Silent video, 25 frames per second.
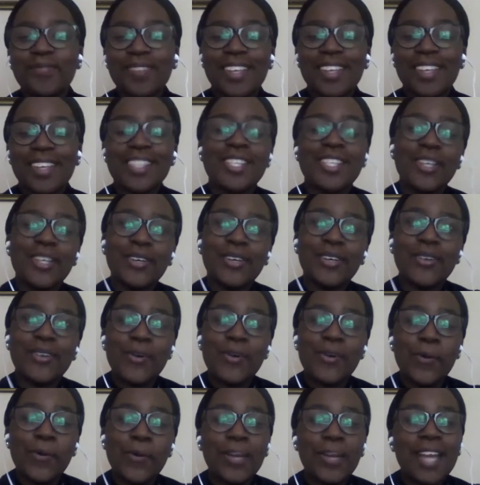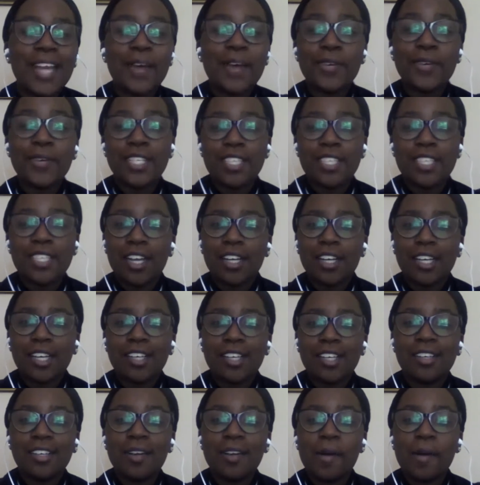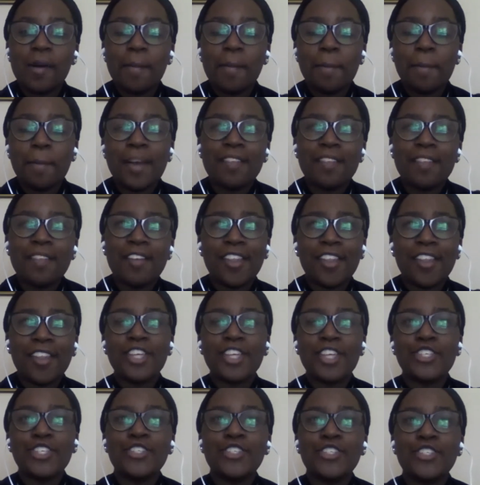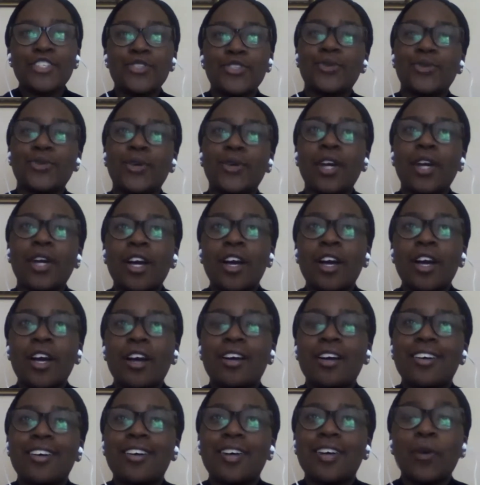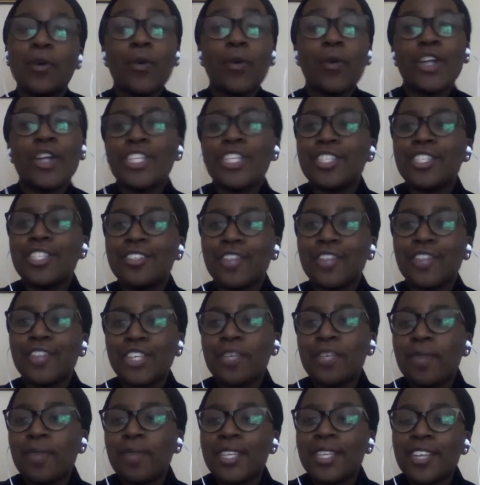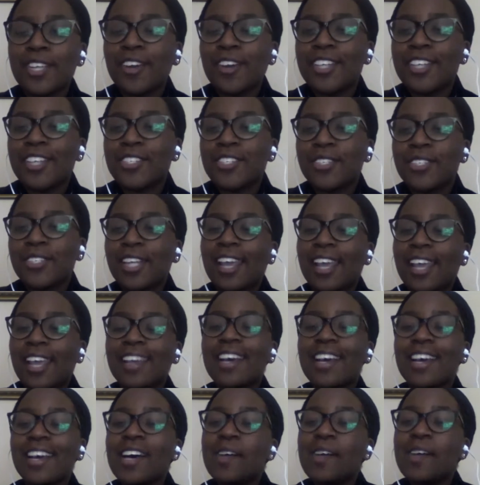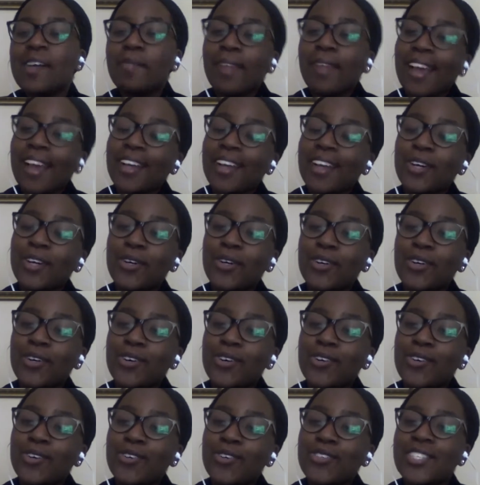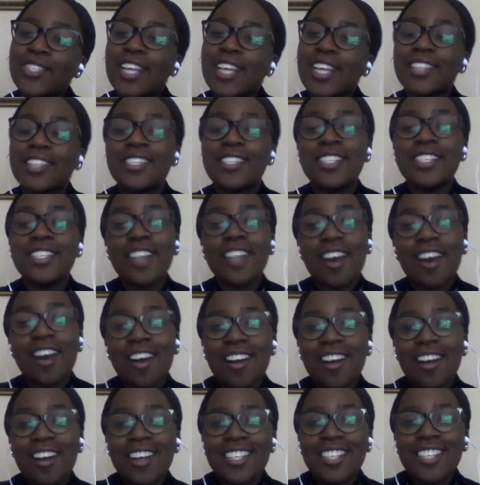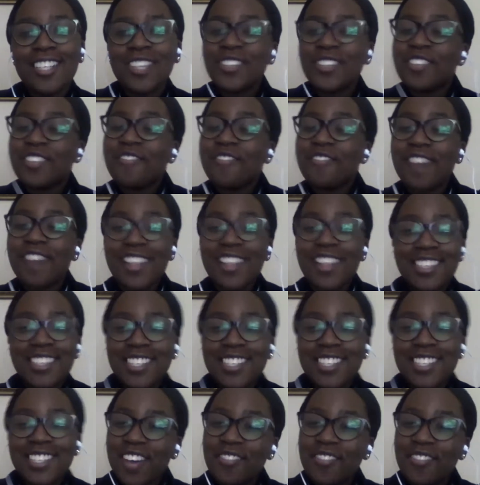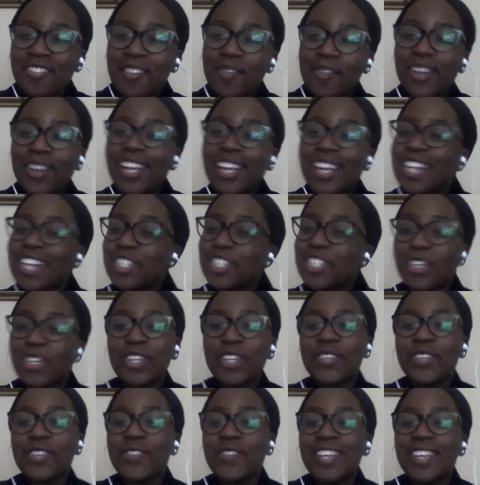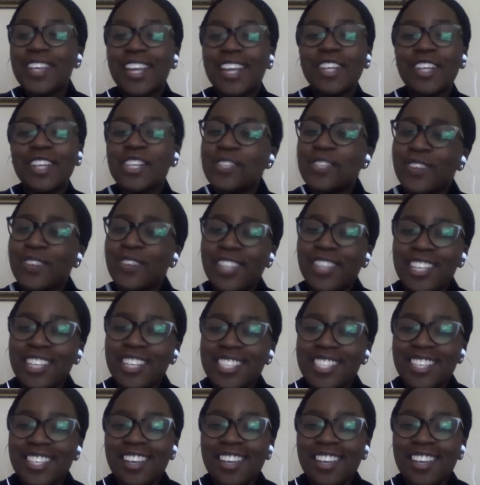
So when I was younger, my father used to watch documentaries on like black holes and stars and all the fun stuff about astronomy and cosmology.